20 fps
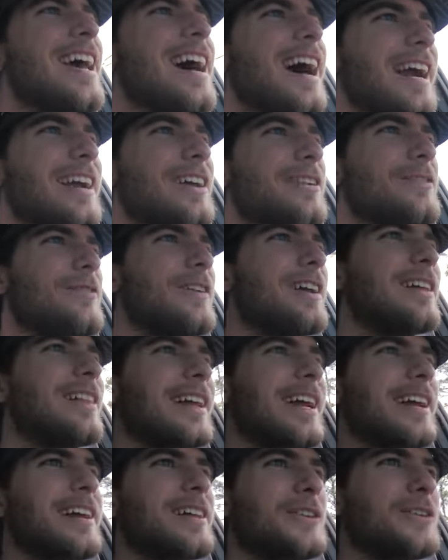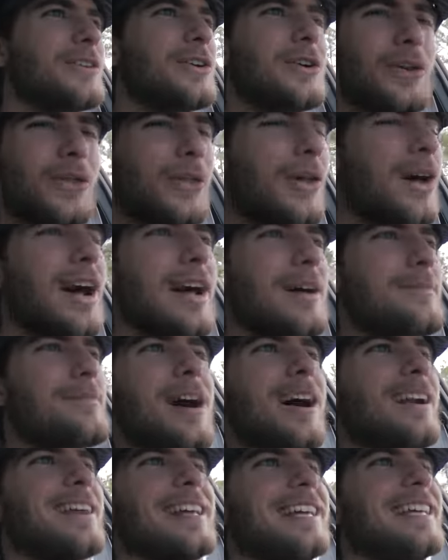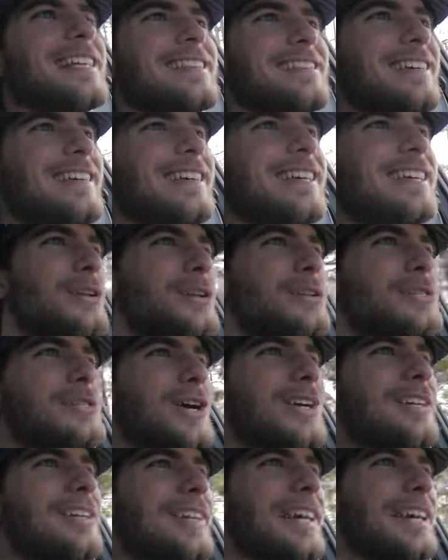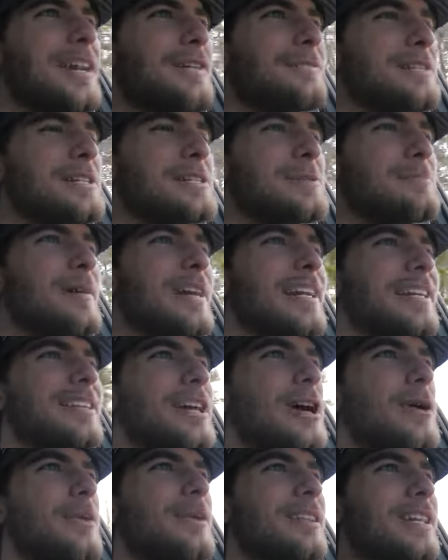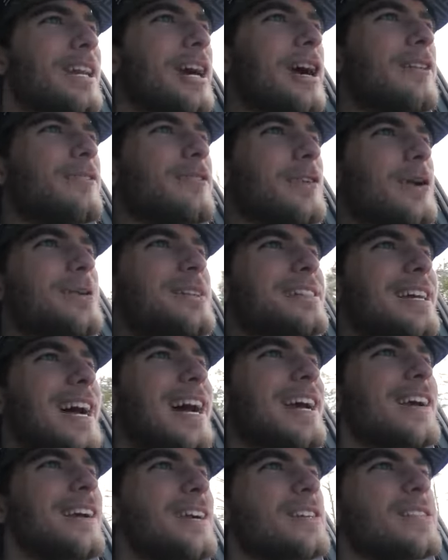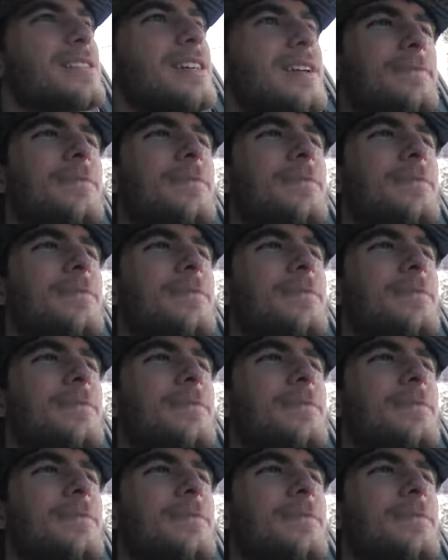I could feel like it could climb on anything. When you start to get up to speed though with the off-road tires,